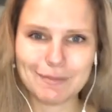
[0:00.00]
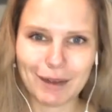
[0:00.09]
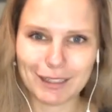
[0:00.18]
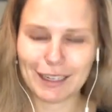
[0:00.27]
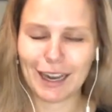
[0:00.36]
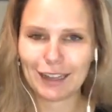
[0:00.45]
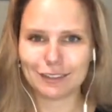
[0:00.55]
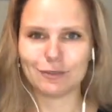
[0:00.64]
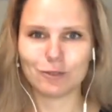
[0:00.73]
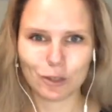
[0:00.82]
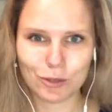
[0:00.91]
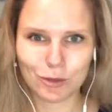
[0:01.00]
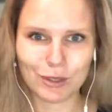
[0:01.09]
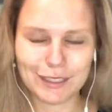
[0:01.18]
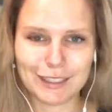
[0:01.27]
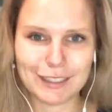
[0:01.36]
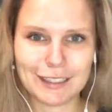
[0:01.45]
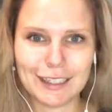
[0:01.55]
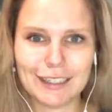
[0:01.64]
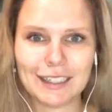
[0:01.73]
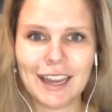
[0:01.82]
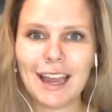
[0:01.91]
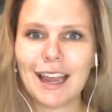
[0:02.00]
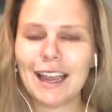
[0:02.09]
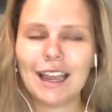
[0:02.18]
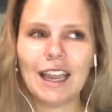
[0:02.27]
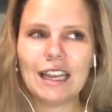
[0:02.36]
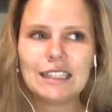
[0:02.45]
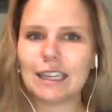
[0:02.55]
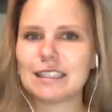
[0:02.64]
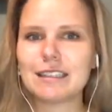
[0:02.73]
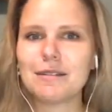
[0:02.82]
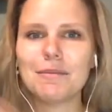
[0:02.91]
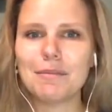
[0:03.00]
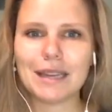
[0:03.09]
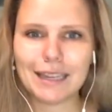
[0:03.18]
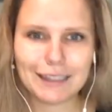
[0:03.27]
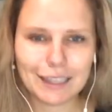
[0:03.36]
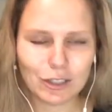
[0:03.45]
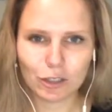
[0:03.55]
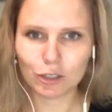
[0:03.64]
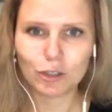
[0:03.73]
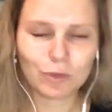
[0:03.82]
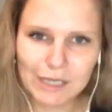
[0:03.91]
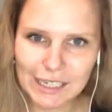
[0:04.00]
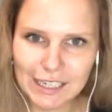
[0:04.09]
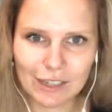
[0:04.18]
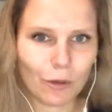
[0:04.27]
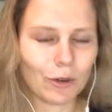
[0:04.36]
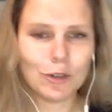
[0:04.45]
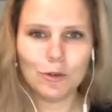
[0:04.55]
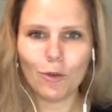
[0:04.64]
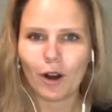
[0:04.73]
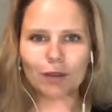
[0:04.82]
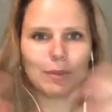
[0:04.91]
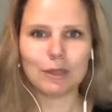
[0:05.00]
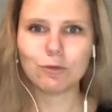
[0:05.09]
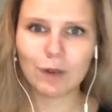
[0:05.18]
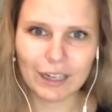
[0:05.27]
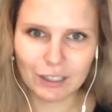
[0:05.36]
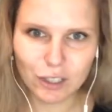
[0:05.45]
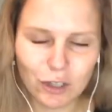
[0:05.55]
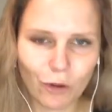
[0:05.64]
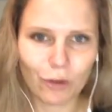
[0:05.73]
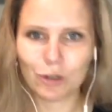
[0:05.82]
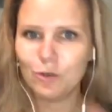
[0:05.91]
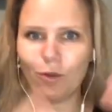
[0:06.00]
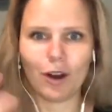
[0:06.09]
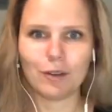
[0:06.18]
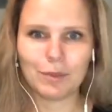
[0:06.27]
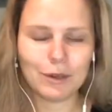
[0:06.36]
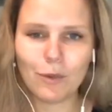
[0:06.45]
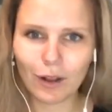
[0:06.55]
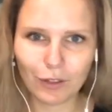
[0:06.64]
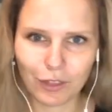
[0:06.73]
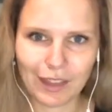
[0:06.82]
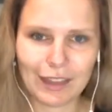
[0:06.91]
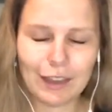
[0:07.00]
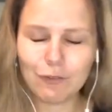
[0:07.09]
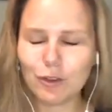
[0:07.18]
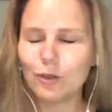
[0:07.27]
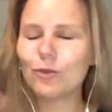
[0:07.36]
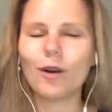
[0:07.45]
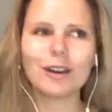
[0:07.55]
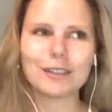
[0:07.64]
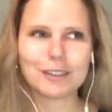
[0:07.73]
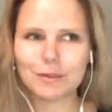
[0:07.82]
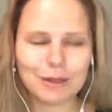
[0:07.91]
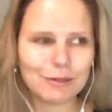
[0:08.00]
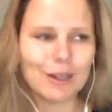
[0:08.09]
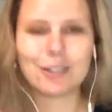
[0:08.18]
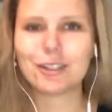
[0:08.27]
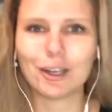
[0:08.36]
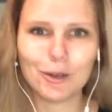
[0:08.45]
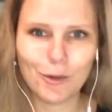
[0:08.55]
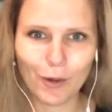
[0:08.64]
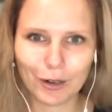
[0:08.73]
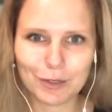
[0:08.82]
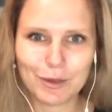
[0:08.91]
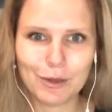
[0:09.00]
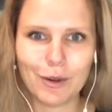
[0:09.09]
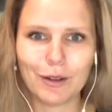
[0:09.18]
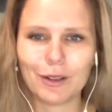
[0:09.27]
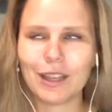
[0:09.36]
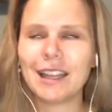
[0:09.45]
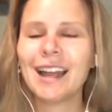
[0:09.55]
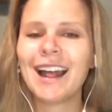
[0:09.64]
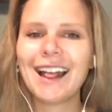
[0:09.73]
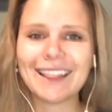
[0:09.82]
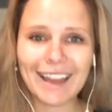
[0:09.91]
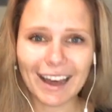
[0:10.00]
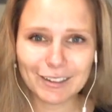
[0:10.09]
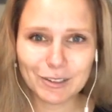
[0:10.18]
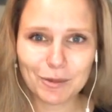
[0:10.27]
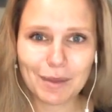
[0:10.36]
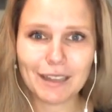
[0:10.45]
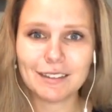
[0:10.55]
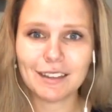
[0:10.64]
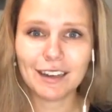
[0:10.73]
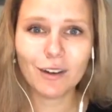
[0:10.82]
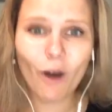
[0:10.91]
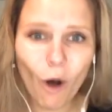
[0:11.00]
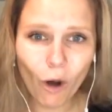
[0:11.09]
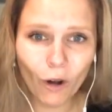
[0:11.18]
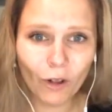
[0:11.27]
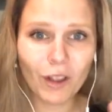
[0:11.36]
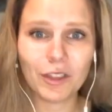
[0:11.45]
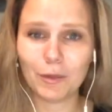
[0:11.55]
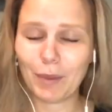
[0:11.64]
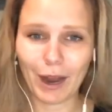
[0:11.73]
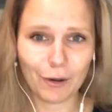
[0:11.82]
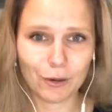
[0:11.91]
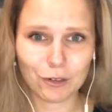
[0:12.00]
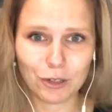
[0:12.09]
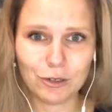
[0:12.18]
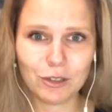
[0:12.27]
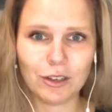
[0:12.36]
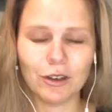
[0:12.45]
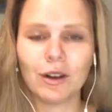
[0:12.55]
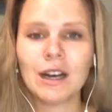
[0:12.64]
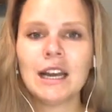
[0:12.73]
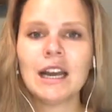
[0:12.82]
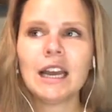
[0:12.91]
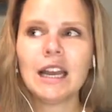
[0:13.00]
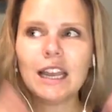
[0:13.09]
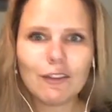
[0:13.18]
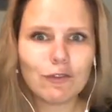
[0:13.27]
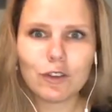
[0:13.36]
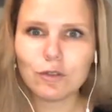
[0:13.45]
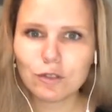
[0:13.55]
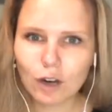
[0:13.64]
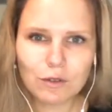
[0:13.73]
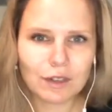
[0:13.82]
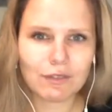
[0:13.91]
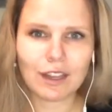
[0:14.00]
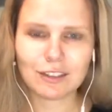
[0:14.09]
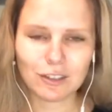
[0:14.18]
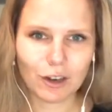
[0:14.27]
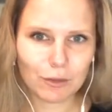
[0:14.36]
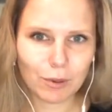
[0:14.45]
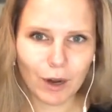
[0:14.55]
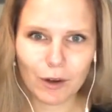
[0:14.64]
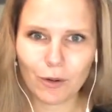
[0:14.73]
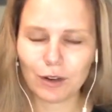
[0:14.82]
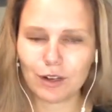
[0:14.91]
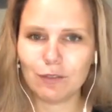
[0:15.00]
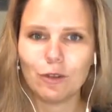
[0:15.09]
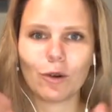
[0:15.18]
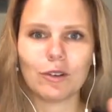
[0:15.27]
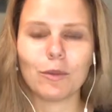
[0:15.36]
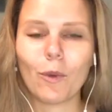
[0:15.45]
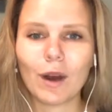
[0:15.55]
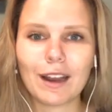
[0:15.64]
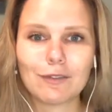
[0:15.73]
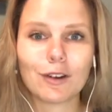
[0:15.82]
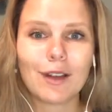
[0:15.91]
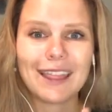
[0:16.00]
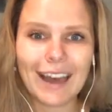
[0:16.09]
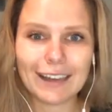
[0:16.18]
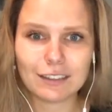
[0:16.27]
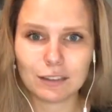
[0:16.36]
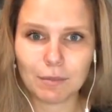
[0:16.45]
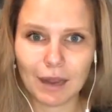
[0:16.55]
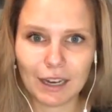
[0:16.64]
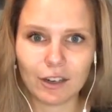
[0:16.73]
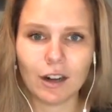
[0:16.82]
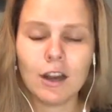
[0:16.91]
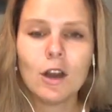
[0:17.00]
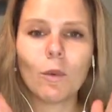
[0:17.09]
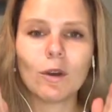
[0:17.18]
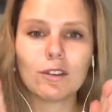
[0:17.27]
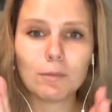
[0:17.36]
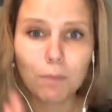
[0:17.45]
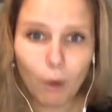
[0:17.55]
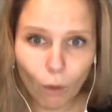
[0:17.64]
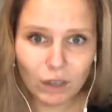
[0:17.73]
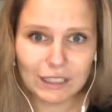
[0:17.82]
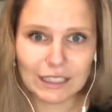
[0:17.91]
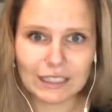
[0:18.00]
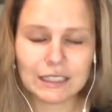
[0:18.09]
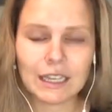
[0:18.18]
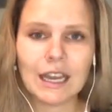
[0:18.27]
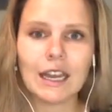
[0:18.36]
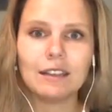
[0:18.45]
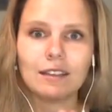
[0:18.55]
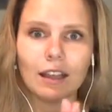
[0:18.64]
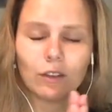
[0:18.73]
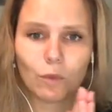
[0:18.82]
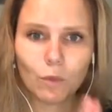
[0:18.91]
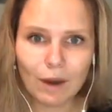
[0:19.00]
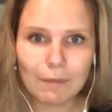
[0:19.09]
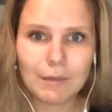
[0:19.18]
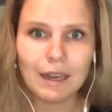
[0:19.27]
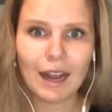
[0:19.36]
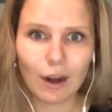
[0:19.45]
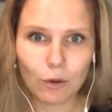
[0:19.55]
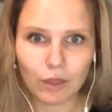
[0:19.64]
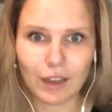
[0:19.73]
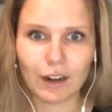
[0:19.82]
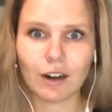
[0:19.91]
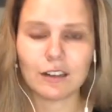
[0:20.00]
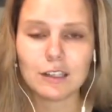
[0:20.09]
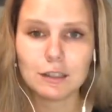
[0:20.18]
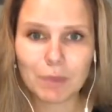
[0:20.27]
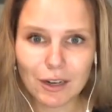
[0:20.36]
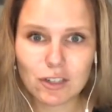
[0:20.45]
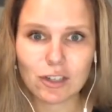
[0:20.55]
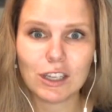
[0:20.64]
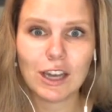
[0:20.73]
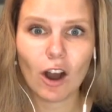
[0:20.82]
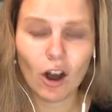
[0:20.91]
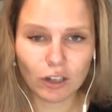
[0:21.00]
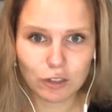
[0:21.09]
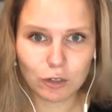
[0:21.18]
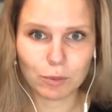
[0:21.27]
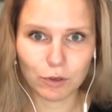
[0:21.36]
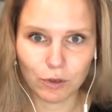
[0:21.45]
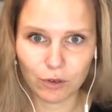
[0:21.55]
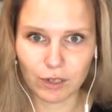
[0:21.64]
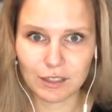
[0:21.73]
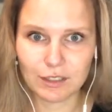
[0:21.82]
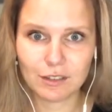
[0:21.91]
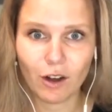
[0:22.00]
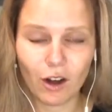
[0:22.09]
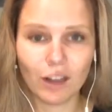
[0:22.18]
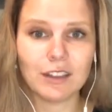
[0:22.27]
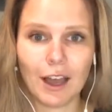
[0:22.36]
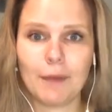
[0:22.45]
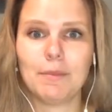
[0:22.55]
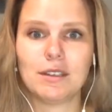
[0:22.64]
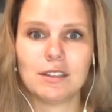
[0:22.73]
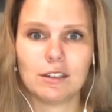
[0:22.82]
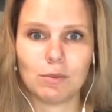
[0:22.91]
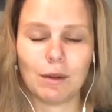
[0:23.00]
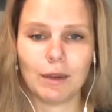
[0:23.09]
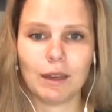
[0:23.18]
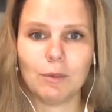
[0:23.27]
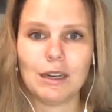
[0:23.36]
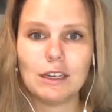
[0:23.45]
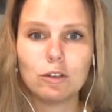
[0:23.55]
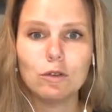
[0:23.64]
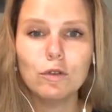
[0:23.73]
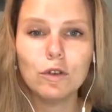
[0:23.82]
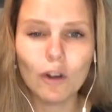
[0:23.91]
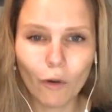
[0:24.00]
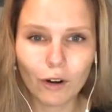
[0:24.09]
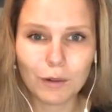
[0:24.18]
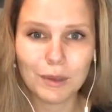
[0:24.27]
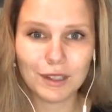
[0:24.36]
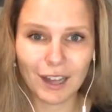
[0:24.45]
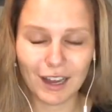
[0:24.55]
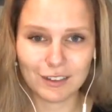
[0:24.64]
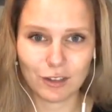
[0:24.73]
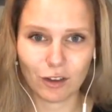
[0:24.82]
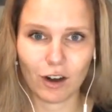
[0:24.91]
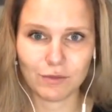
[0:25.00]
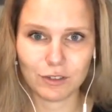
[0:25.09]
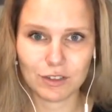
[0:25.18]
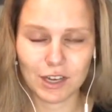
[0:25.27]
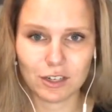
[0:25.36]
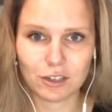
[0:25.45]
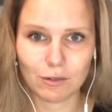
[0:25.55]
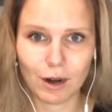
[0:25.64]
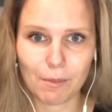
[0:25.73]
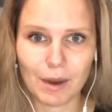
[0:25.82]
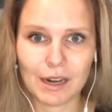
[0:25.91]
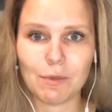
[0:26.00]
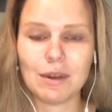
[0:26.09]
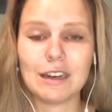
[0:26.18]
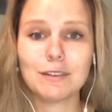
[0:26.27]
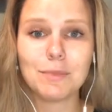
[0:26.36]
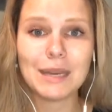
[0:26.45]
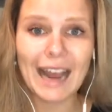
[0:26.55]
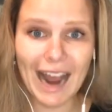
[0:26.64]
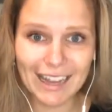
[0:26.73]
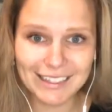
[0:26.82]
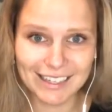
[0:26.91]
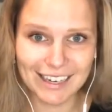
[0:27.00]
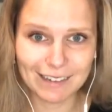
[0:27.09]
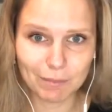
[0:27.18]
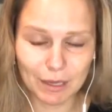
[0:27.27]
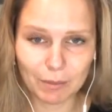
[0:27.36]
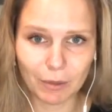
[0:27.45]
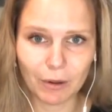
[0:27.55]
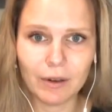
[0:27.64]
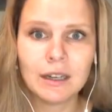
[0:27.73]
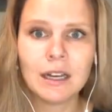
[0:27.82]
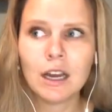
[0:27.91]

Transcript: money as a virtual assistant. It doesn't mean that you're greedy or you want to be rich or you want to be wealthy. If you want to be rich and you want to be wealthy, that is amazing. All the power to you. If you don't, if that's not a priority of yours, whatever, that doesn't matter. What's important is that the women out there, especially entrepreneurs, online business women, we need to normalize the conversation around money. We need to be asking people,